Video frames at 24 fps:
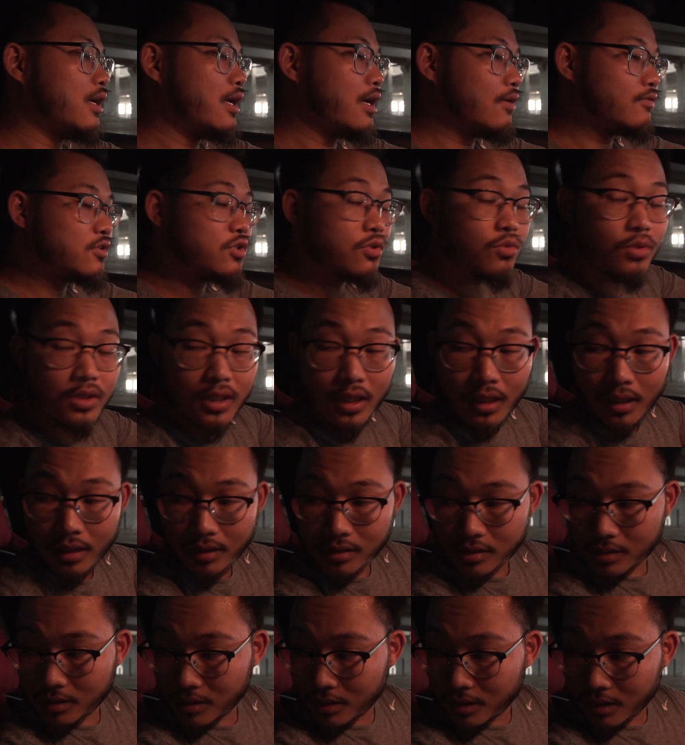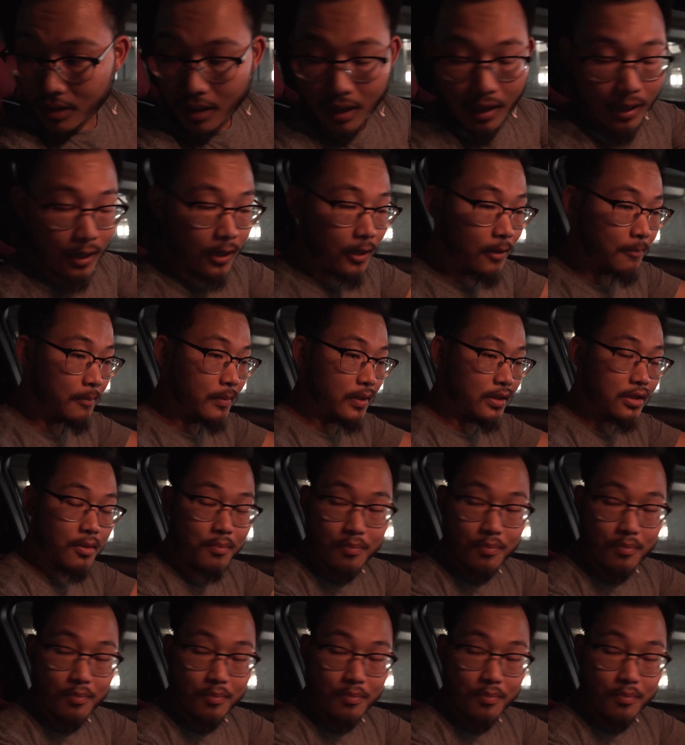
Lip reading: I have 2 kids. In the